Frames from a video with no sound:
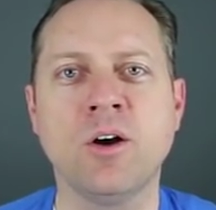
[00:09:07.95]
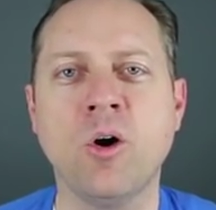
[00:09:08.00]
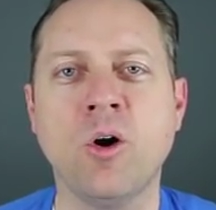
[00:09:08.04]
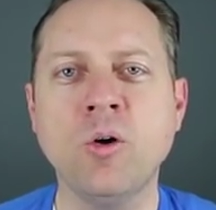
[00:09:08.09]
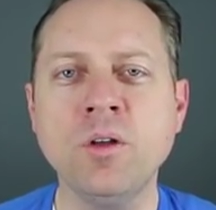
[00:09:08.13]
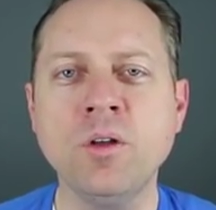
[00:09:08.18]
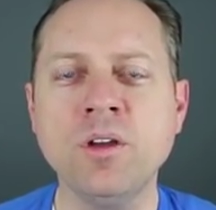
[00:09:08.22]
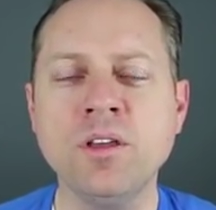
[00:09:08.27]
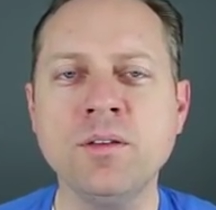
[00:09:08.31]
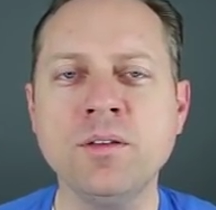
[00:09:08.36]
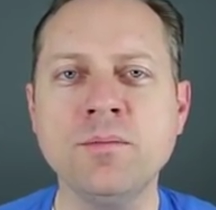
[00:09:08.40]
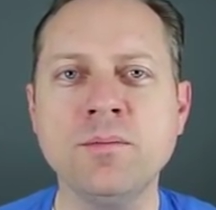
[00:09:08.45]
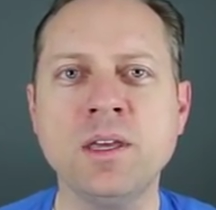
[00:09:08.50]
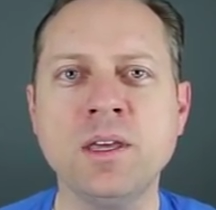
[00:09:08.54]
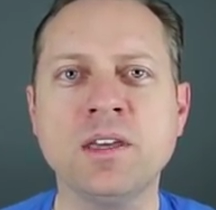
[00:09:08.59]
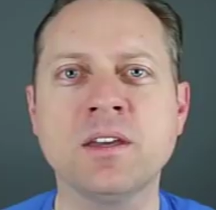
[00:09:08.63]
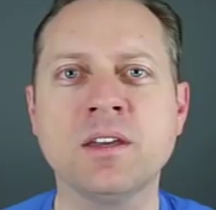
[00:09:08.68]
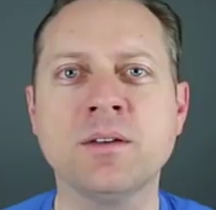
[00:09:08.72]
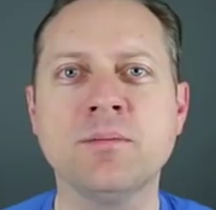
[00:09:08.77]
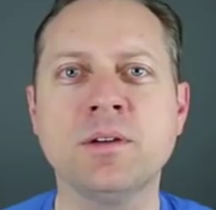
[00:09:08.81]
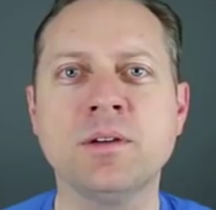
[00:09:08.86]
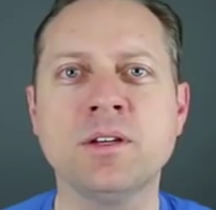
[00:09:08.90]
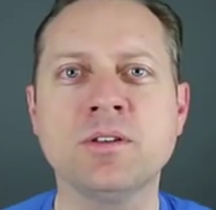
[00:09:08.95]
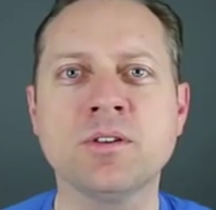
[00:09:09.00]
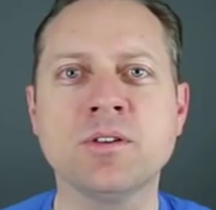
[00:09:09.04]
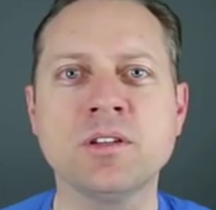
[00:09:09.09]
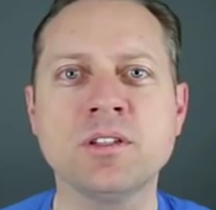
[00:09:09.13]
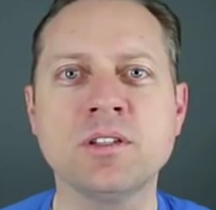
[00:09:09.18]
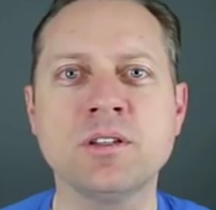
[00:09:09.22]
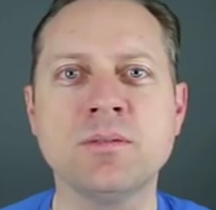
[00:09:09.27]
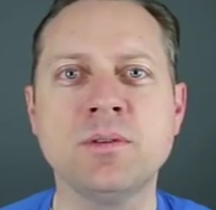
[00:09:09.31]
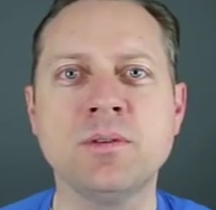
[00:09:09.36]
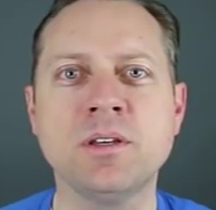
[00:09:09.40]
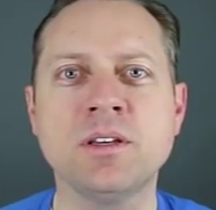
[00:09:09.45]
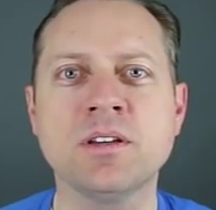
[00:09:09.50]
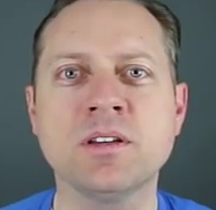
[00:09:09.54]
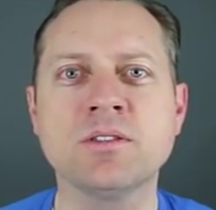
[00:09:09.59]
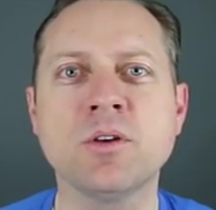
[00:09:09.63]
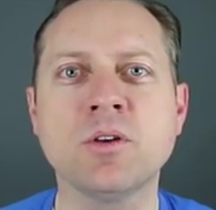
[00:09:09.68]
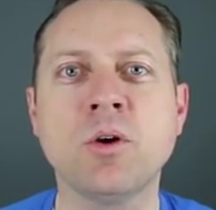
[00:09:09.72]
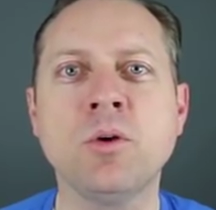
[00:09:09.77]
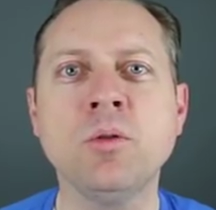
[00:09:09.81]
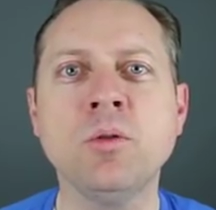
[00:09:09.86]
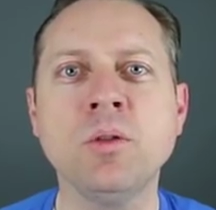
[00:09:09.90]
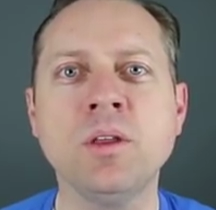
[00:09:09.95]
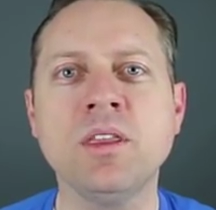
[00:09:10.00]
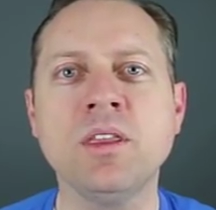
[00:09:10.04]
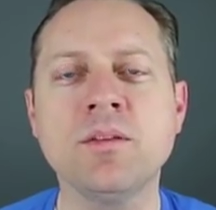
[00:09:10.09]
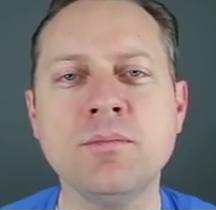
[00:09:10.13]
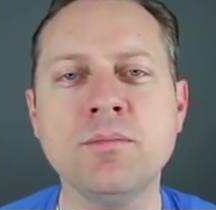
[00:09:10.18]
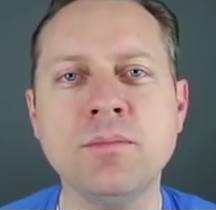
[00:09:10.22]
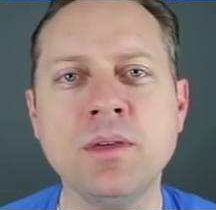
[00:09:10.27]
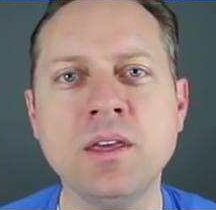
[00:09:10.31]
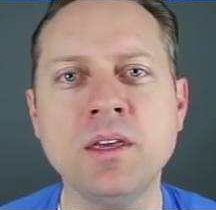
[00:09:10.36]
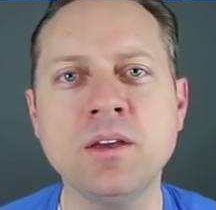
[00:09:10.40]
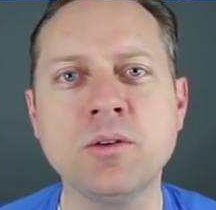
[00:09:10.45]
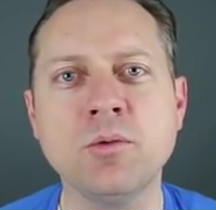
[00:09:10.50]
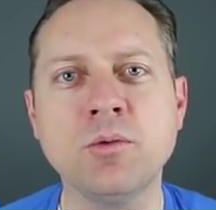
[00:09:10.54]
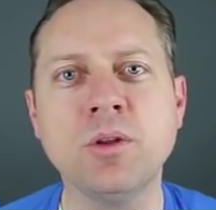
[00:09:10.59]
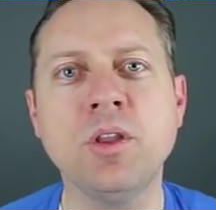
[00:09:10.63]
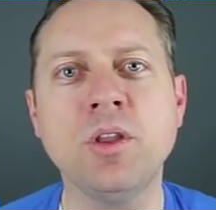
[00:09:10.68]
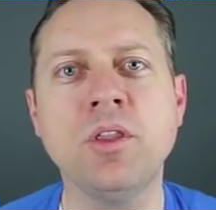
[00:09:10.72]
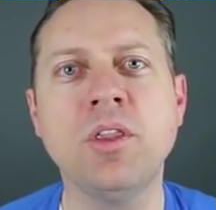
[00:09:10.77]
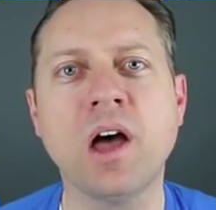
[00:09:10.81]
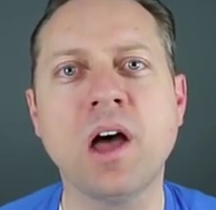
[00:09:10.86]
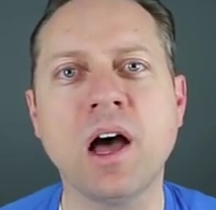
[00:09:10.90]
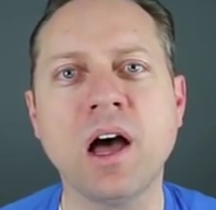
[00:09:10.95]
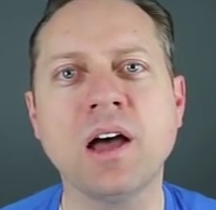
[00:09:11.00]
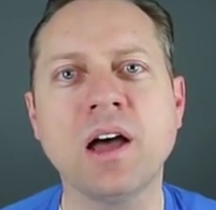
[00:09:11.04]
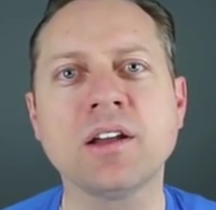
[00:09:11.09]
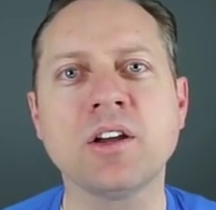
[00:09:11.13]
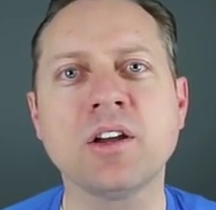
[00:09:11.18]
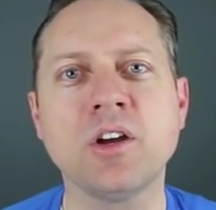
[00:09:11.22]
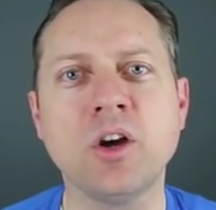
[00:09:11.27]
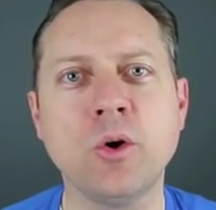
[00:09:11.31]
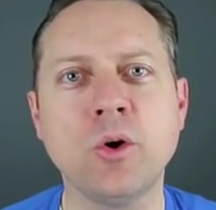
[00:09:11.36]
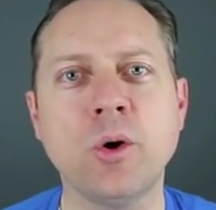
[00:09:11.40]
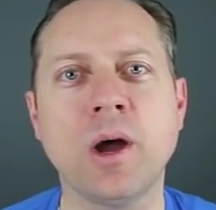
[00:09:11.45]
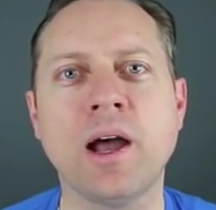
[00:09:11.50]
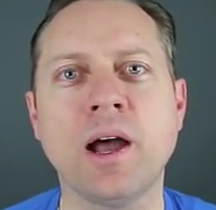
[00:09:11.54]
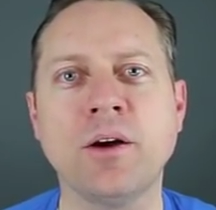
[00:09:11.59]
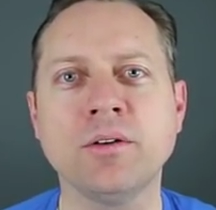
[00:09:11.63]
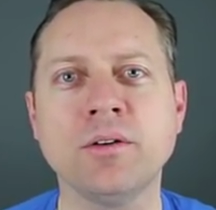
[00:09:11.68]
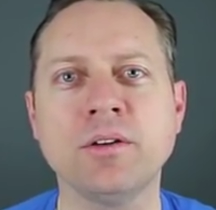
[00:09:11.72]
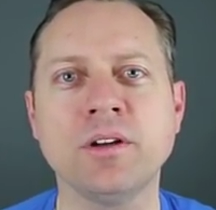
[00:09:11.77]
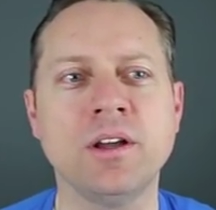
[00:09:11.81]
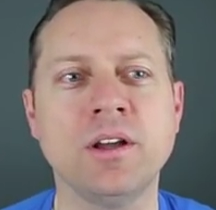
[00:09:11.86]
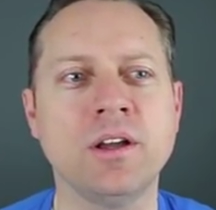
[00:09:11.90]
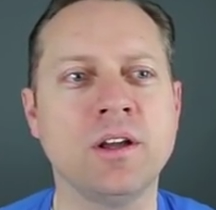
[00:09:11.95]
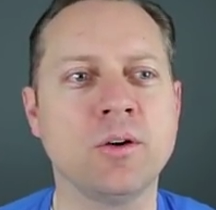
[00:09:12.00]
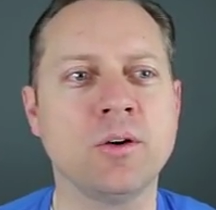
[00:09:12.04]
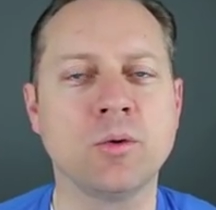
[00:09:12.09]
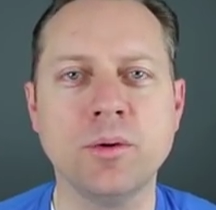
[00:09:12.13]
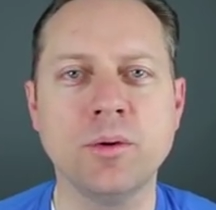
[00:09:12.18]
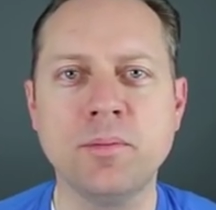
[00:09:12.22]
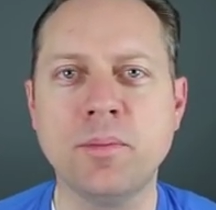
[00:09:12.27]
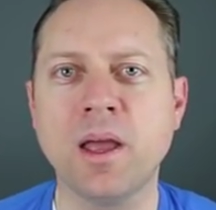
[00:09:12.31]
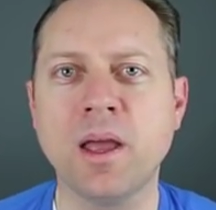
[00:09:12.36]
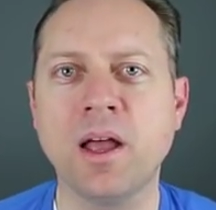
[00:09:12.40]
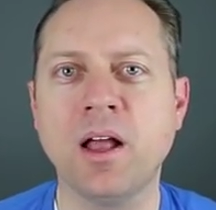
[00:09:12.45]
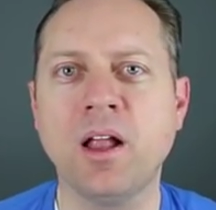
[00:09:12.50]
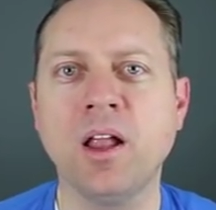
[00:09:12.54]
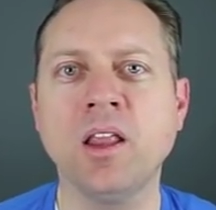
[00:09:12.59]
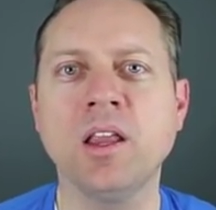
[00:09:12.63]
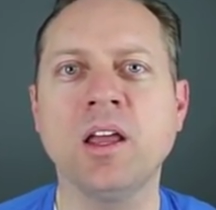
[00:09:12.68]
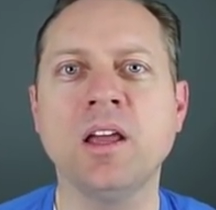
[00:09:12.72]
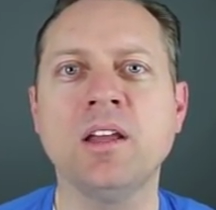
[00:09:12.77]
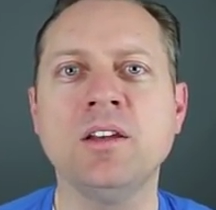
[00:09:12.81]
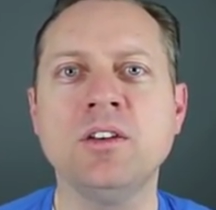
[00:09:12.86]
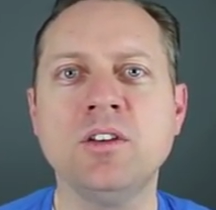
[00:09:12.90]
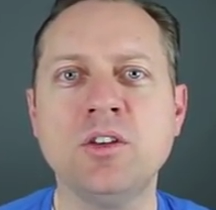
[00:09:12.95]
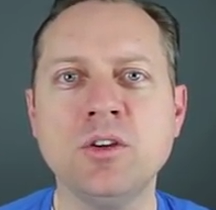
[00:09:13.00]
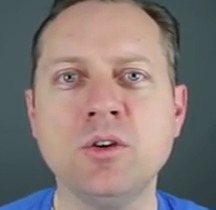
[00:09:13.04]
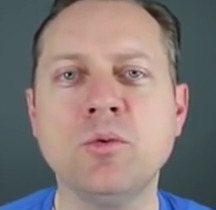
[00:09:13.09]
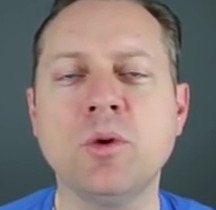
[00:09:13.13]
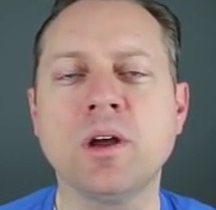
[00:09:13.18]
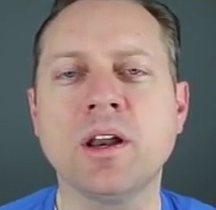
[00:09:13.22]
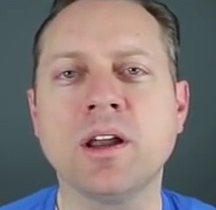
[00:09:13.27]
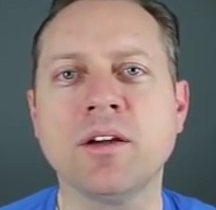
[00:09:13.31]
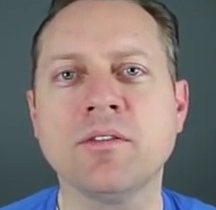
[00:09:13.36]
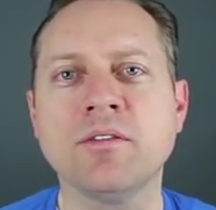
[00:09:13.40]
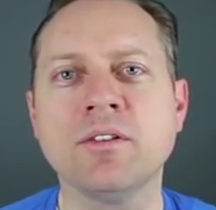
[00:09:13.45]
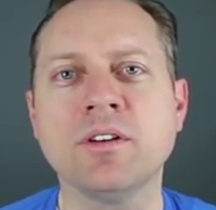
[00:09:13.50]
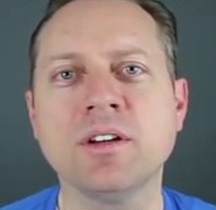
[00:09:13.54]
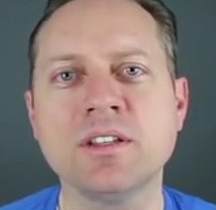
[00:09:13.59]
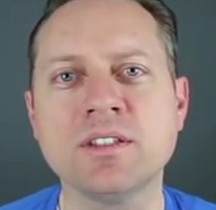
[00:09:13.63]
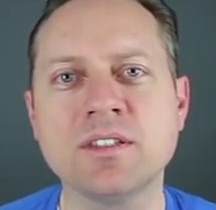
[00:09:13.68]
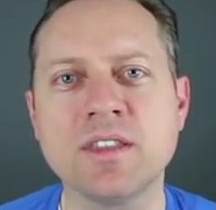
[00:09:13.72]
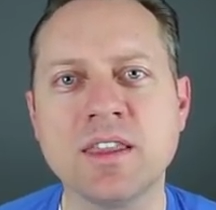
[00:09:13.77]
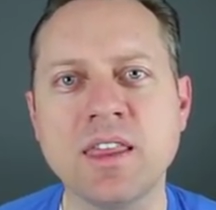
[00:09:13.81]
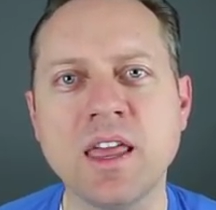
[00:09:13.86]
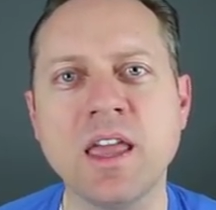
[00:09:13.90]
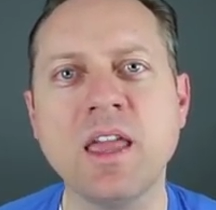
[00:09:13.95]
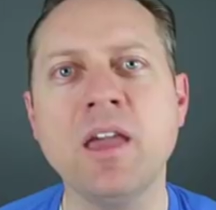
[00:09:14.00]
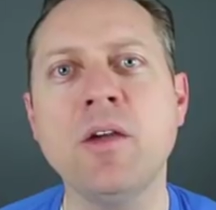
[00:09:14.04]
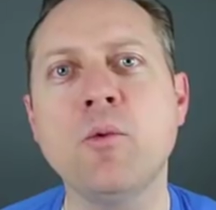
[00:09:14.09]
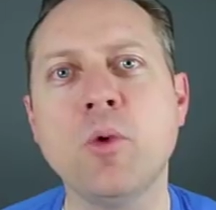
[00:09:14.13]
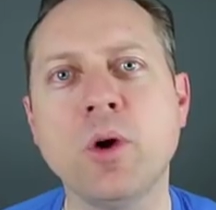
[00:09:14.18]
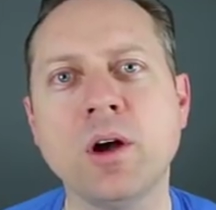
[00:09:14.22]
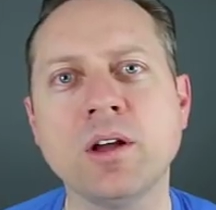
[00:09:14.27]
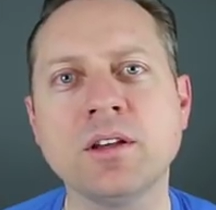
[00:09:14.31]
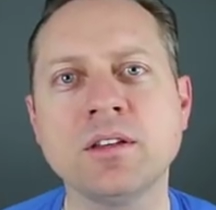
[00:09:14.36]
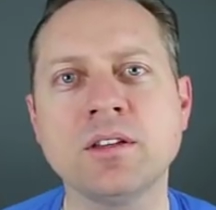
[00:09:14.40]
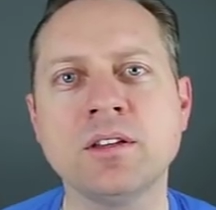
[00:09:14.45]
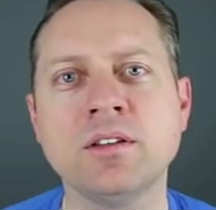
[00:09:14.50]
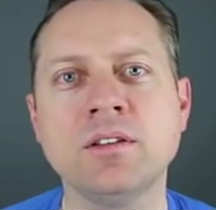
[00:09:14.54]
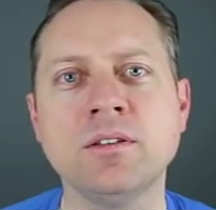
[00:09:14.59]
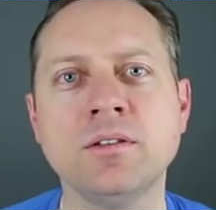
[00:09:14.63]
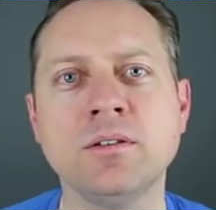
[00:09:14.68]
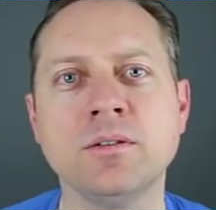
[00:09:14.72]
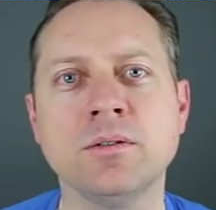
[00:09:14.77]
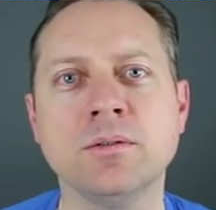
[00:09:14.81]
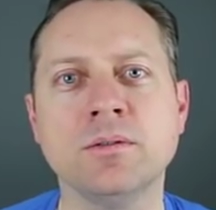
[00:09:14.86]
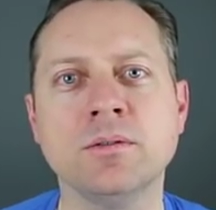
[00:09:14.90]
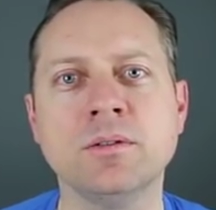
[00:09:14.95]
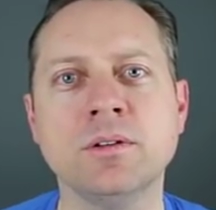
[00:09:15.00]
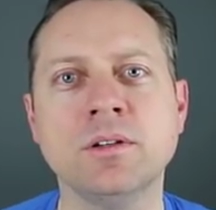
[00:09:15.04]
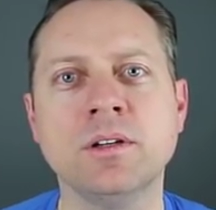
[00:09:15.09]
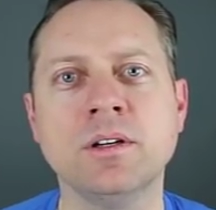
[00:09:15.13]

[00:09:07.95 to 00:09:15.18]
Only the meek can be trusted because only the meek will not go out, rebel, and do whatever it is they want to do.